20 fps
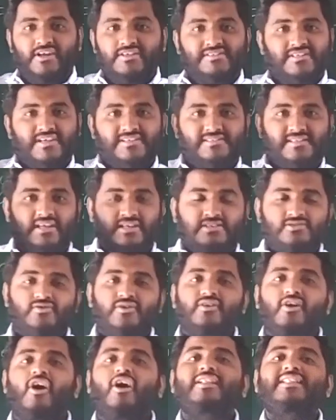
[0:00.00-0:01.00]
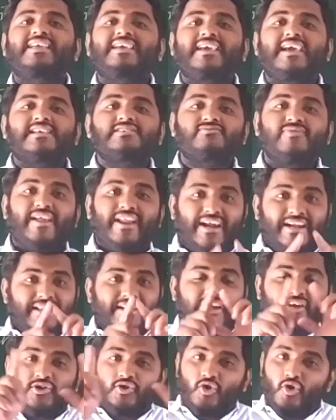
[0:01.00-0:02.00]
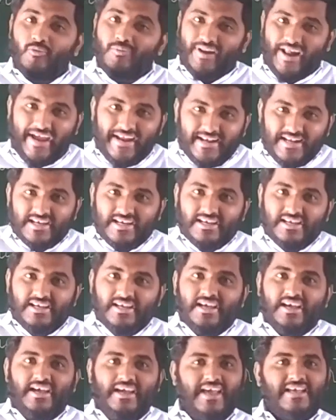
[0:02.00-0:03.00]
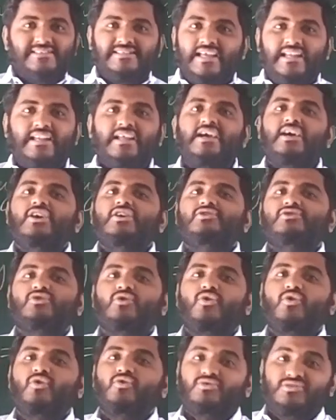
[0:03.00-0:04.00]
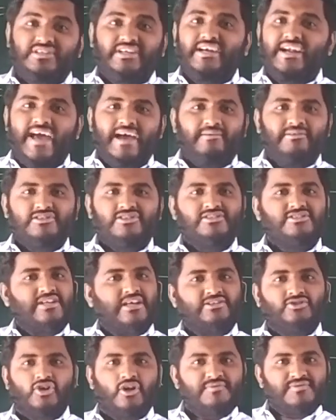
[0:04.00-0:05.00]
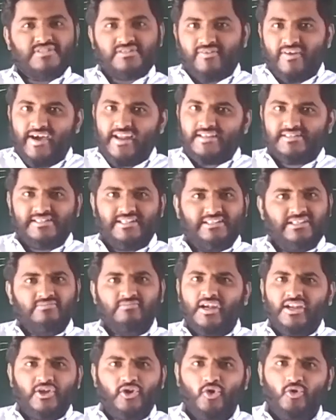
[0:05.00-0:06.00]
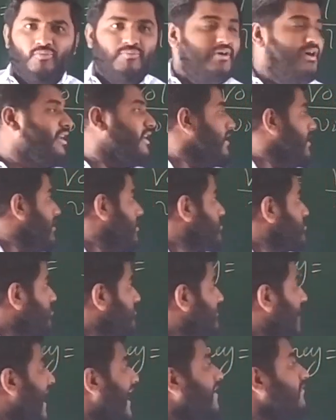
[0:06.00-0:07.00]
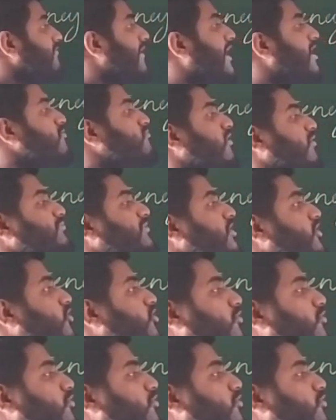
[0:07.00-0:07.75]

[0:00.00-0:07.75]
are discussing, so in all the case we are getting a cube, right? Is it? So 3-dimensional structure of square is nothing but cube. So that volume of the